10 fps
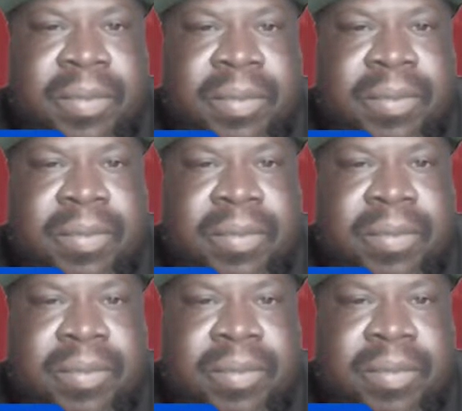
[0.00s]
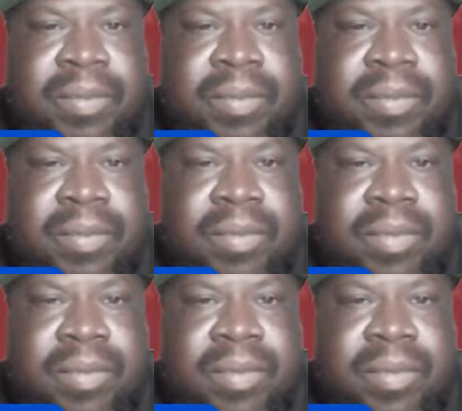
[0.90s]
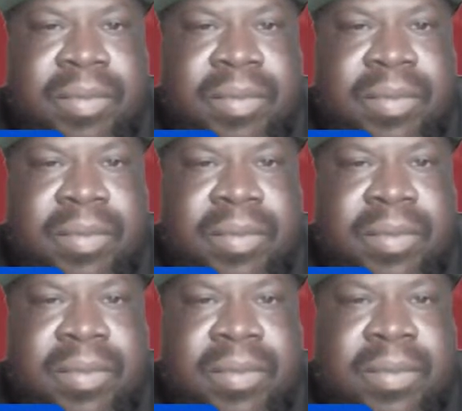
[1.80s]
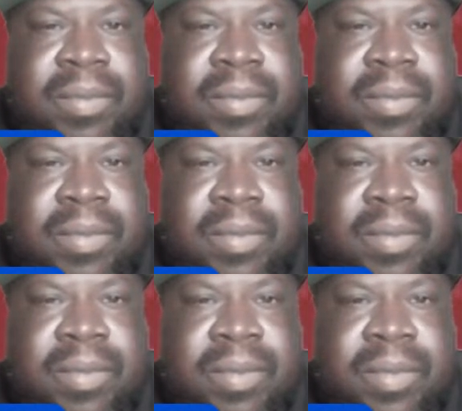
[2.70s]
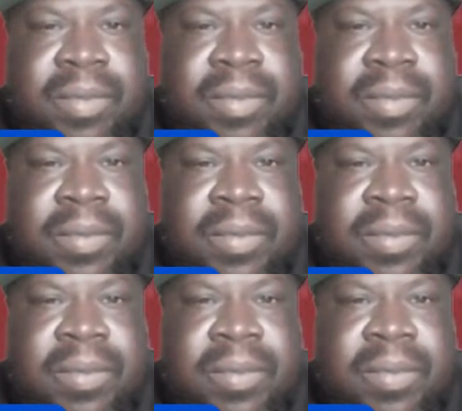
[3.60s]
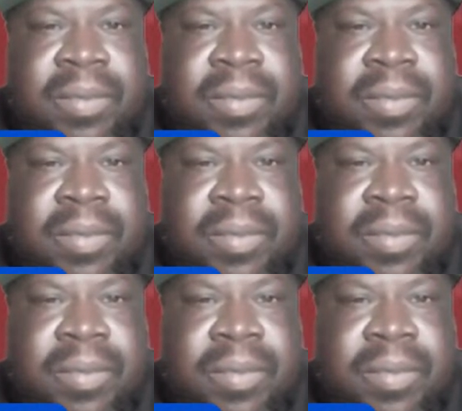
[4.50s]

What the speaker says: (not speaking)